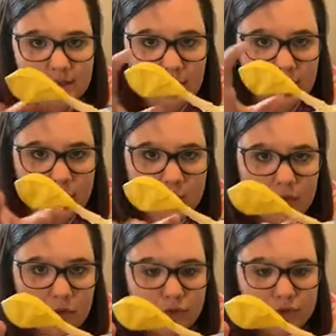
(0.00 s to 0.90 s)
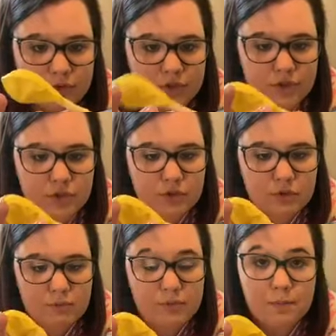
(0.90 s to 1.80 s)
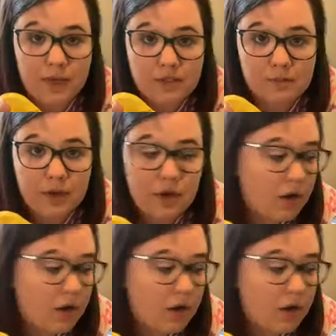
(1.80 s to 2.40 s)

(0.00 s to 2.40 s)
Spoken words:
a little bit closer to the base of my